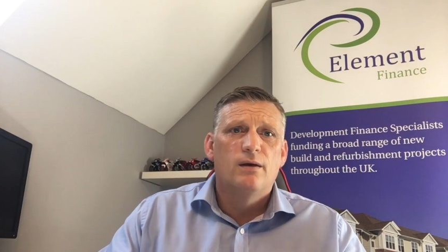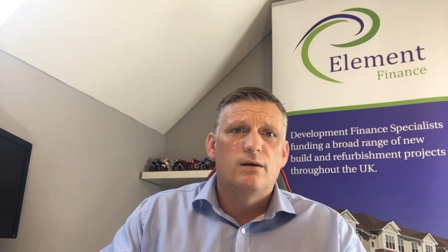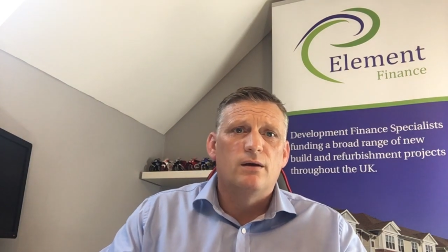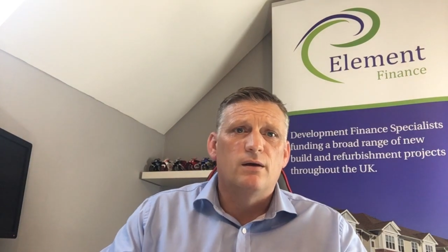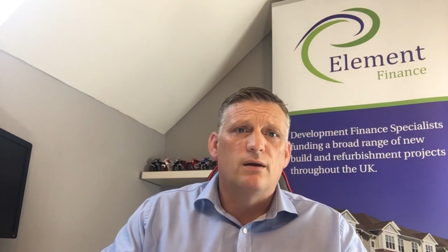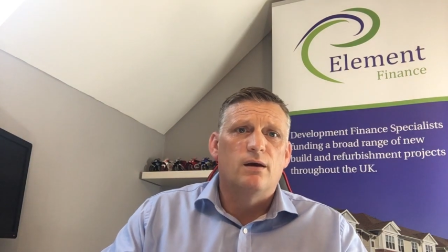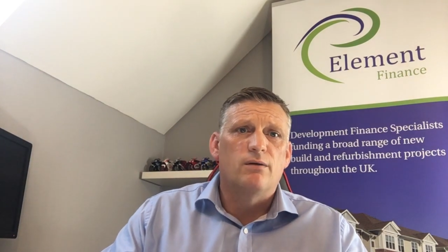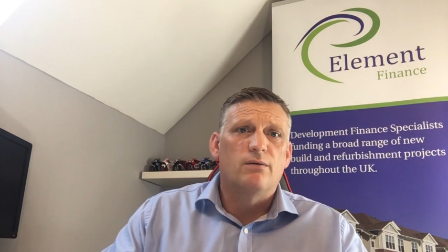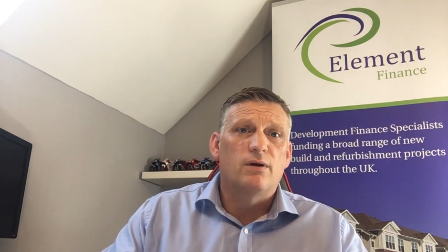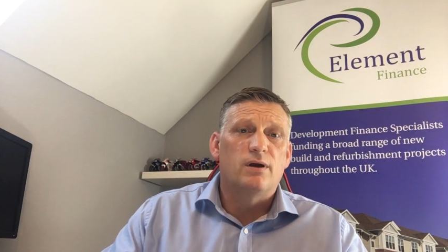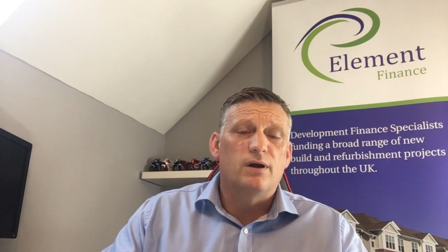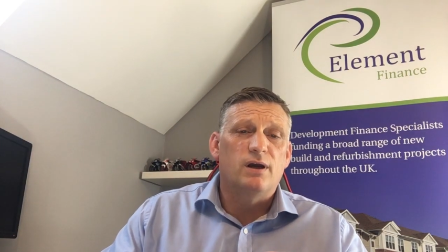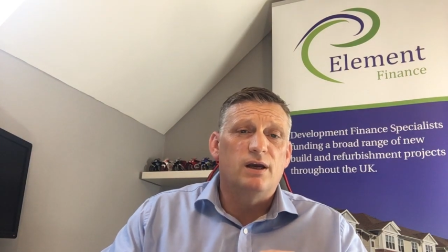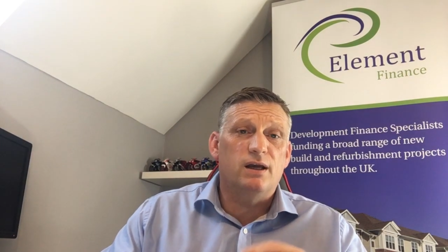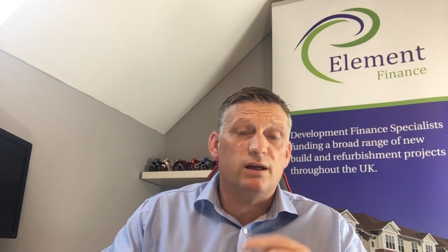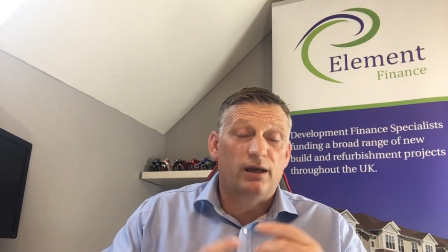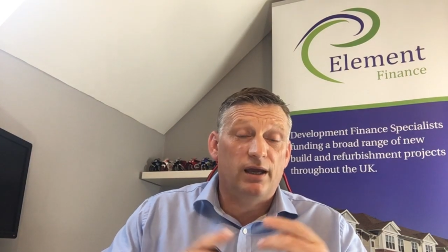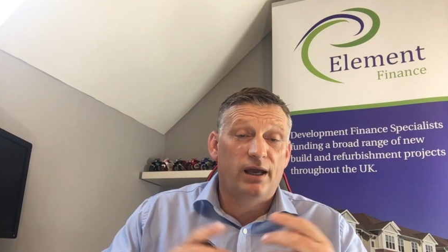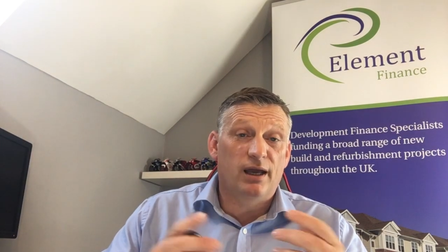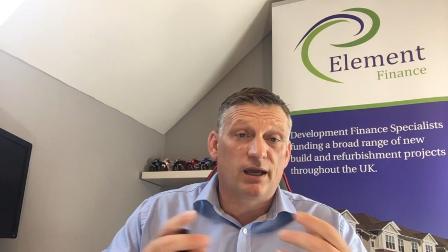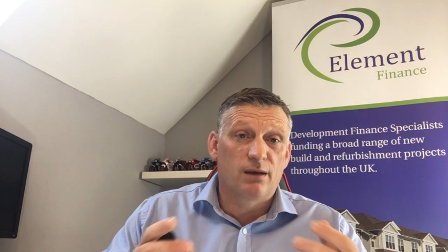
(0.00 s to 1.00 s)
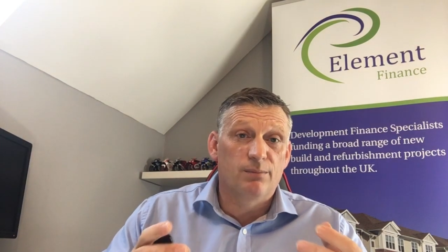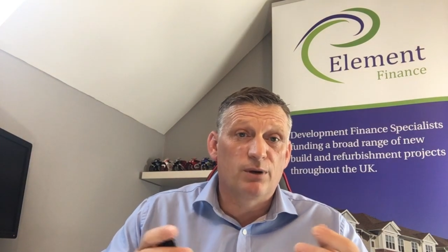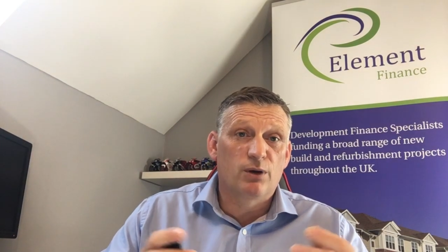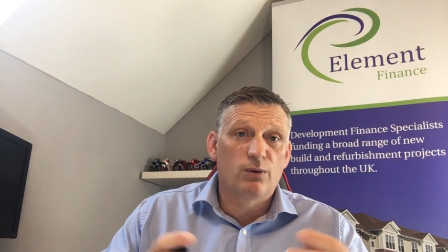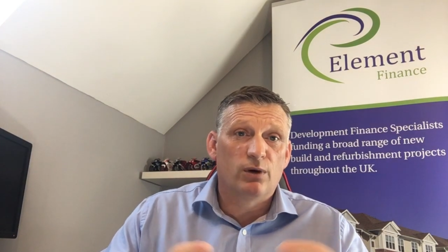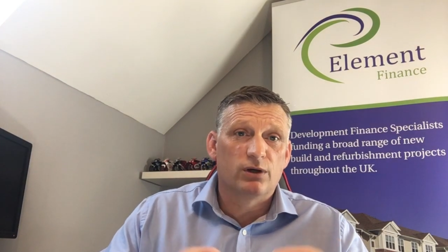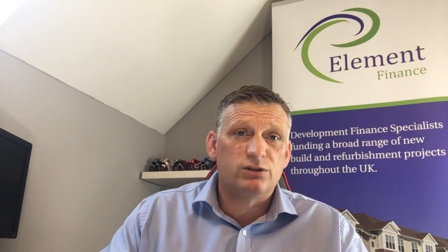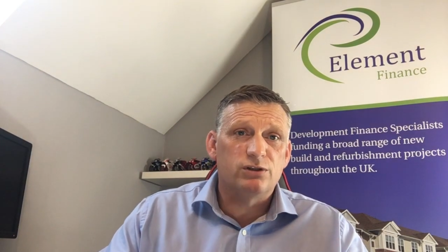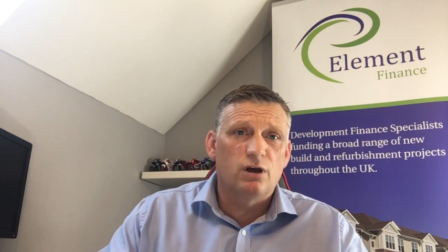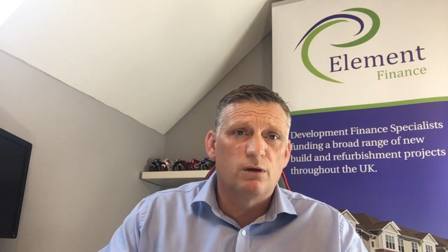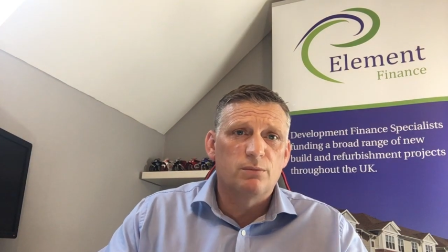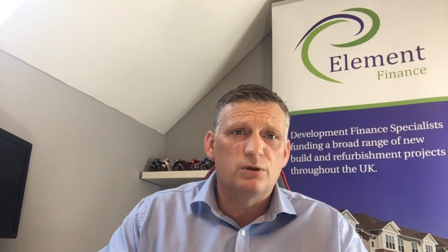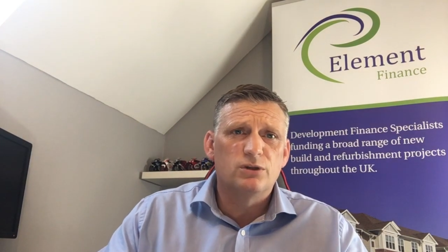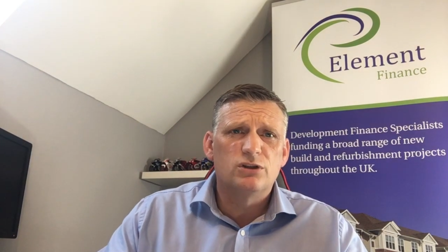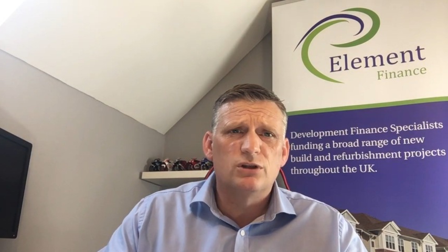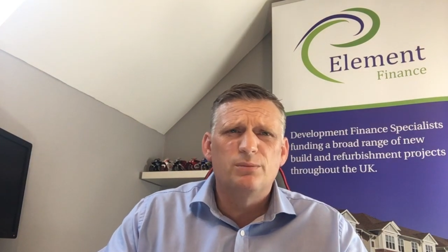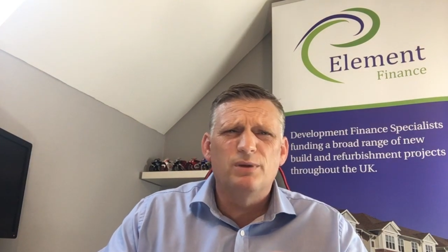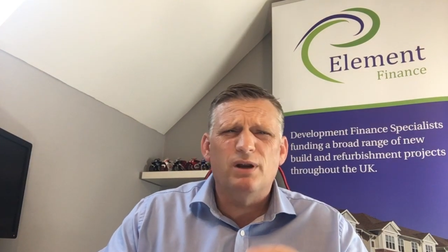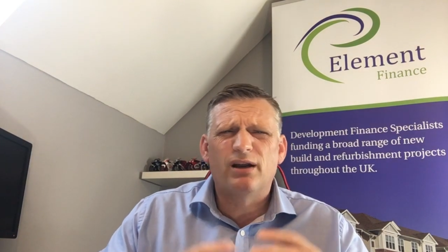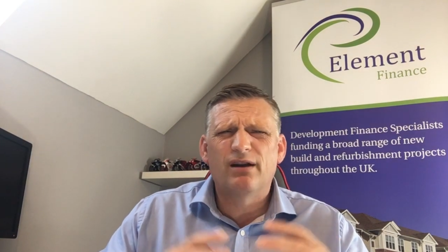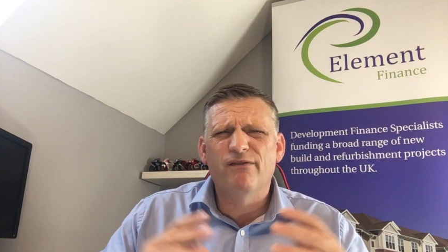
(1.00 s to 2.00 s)
You know, it can be quite time
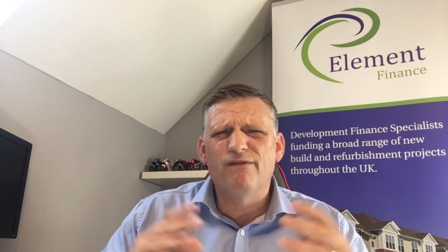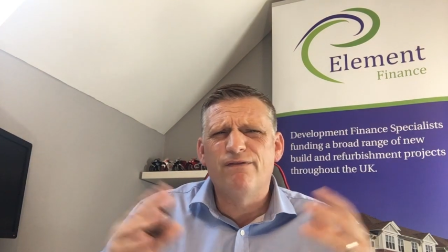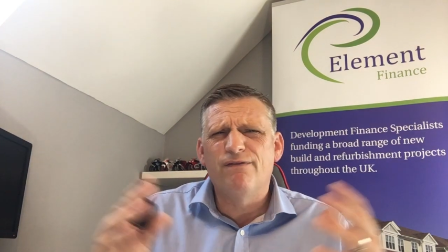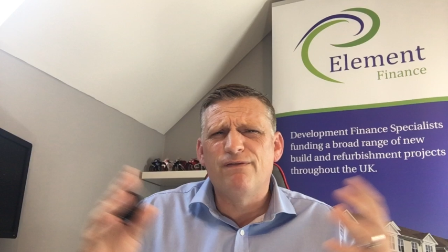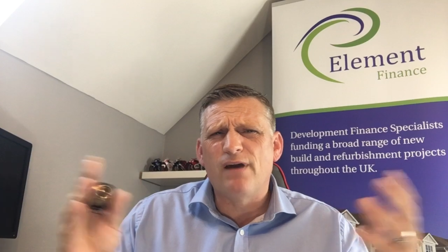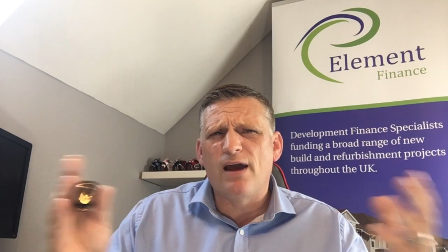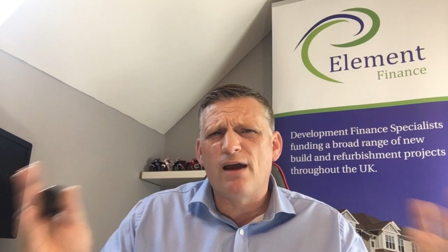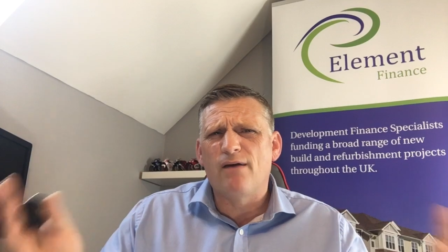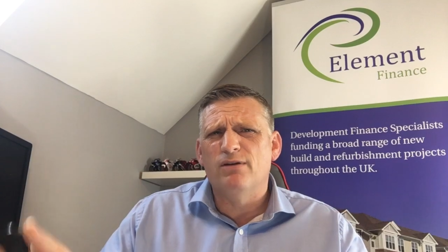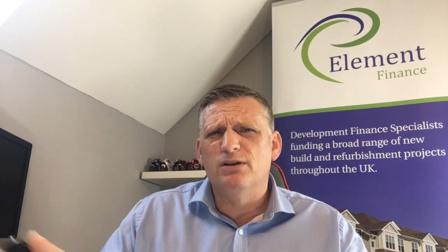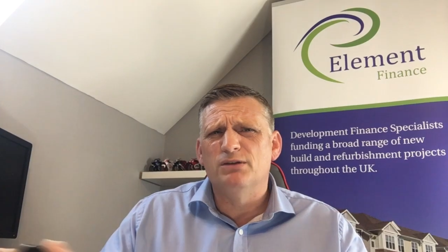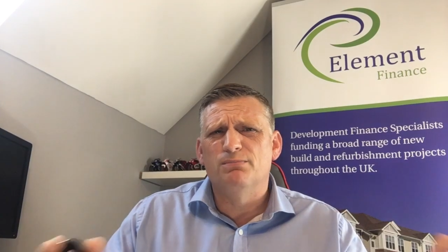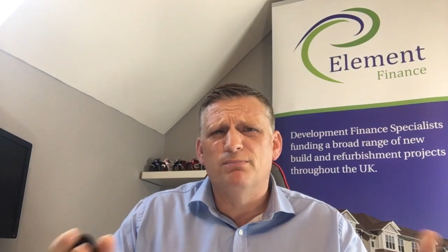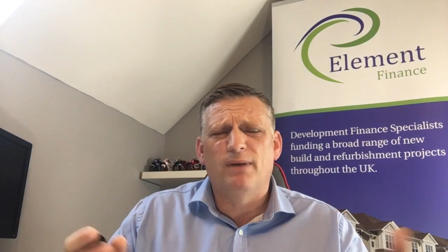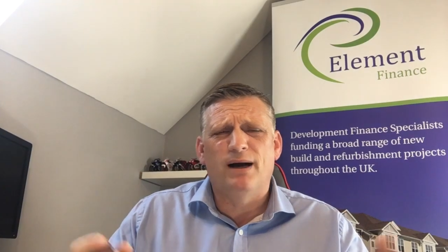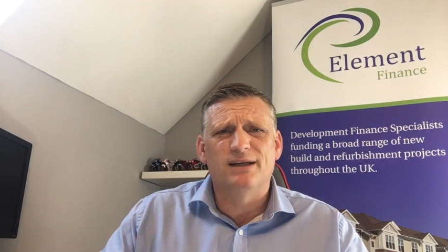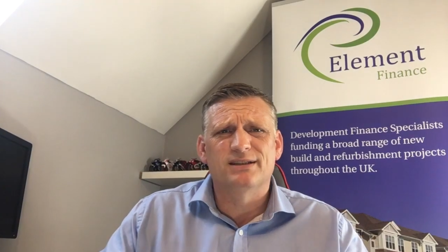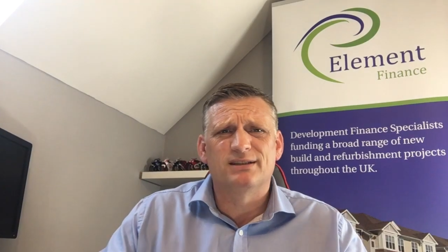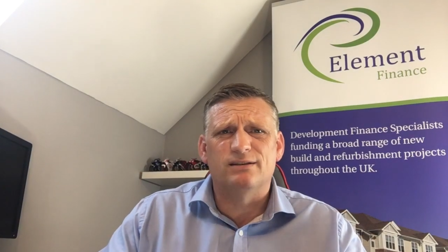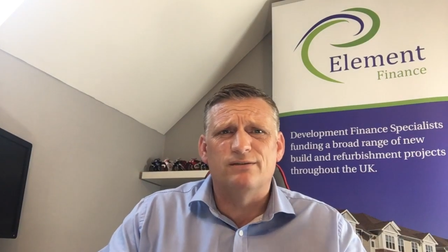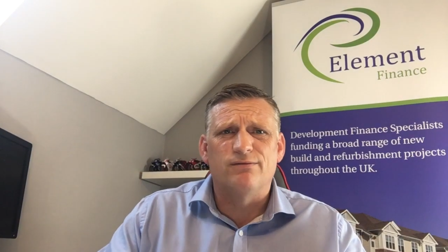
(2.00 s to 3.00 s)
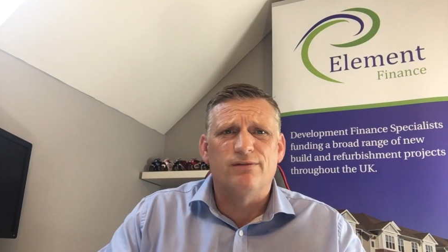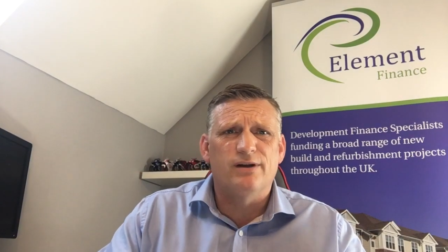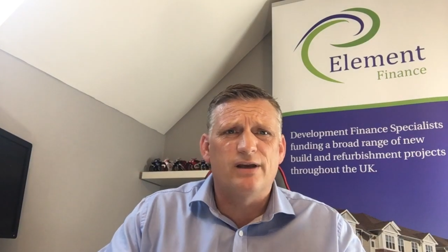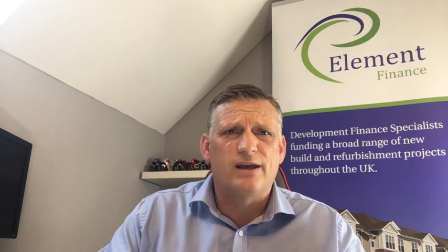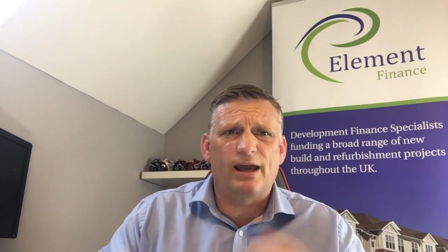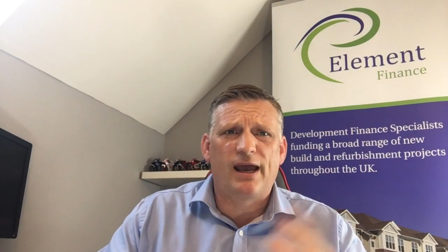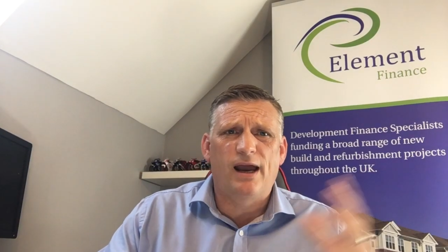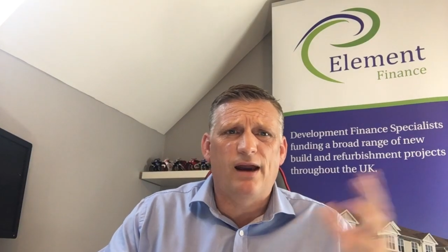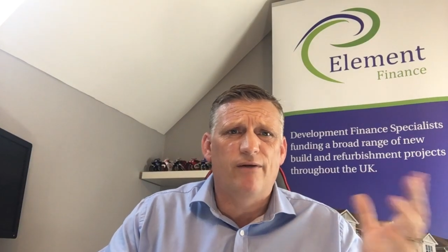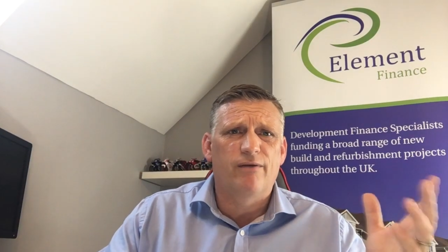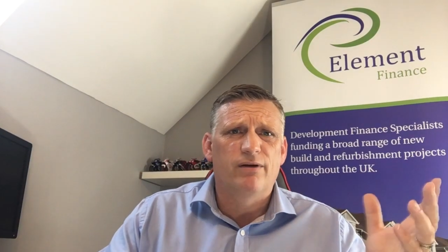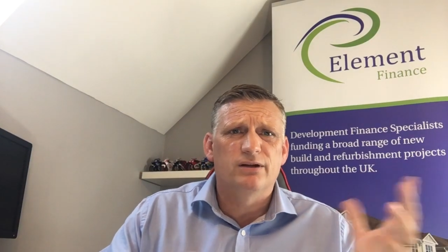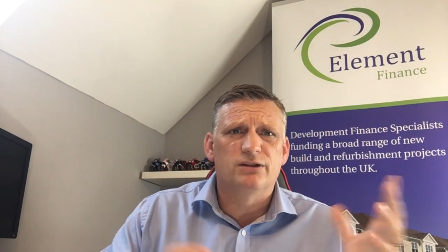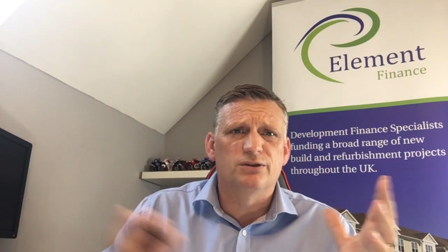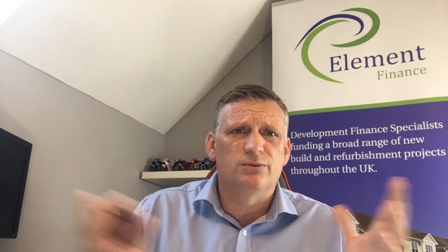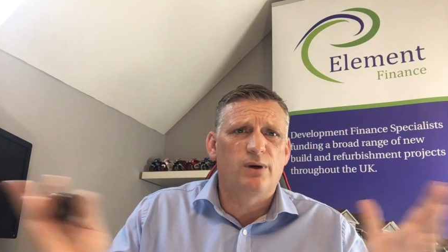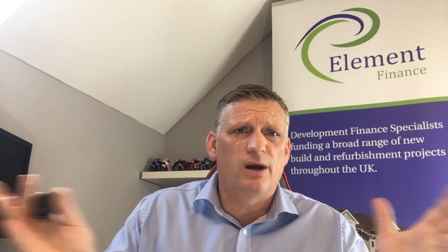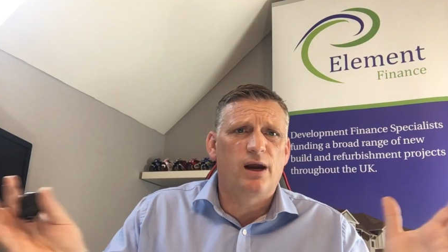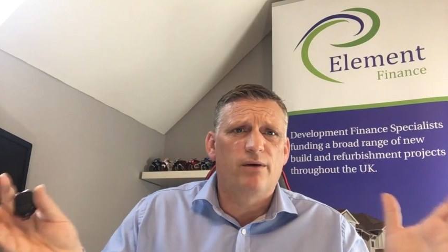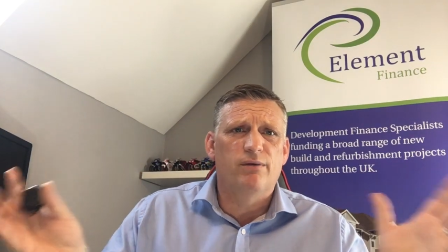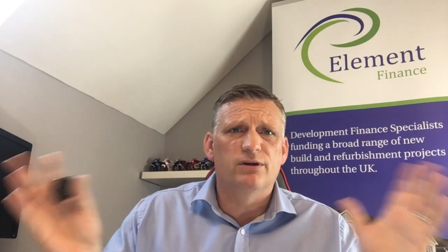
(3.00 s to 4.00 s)
consuming, and it varies massively area
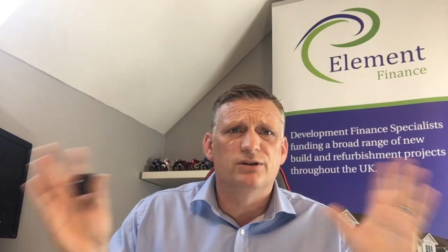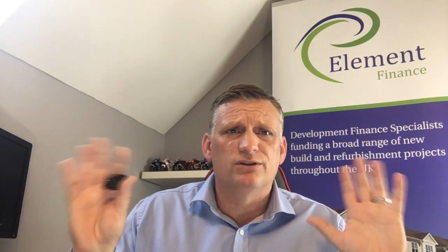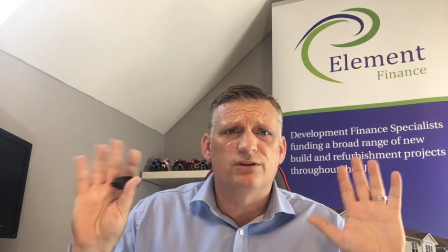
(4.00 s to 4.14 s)
to area.